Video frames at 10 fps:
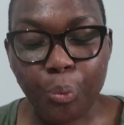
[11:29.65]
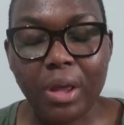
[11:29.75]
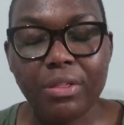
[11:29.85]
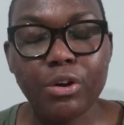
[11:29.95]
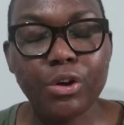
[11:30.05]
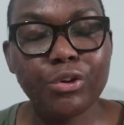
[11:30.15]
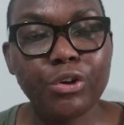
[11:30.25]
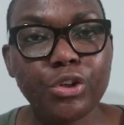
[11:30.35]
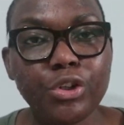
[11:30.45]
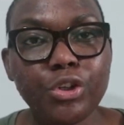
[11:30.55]
whether or
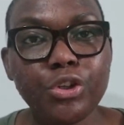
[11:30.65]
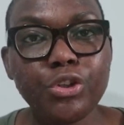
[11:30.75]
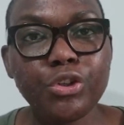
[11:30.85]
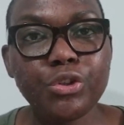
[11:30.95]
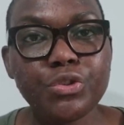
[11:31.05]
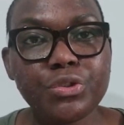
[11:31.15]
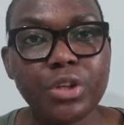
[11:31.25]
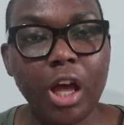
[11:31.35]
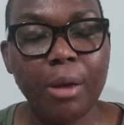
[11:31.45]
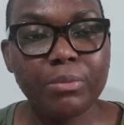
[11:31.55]
not you use
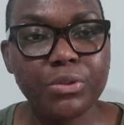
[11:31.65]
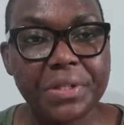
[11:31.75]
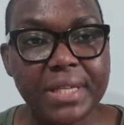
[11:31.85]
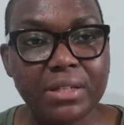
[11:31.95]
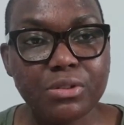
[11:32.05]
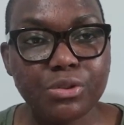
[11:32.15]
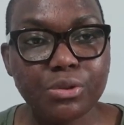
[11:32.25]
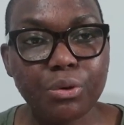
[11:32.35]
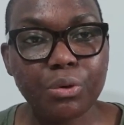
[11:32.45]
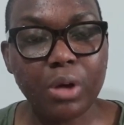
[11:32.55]
certain
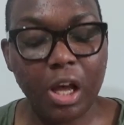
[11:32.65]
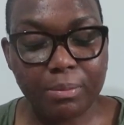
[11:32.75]
utensils,